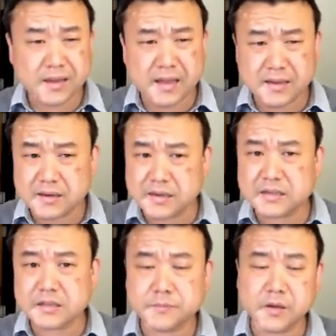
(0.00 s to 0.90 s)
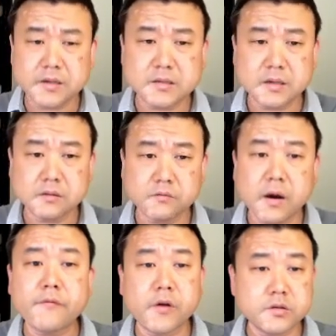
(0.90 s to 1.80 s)
any explicit
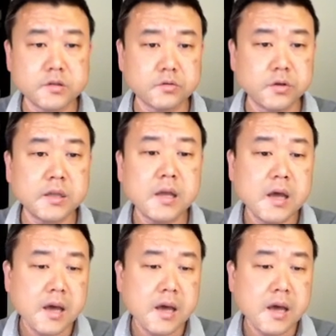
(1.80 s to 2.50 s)
reference to it.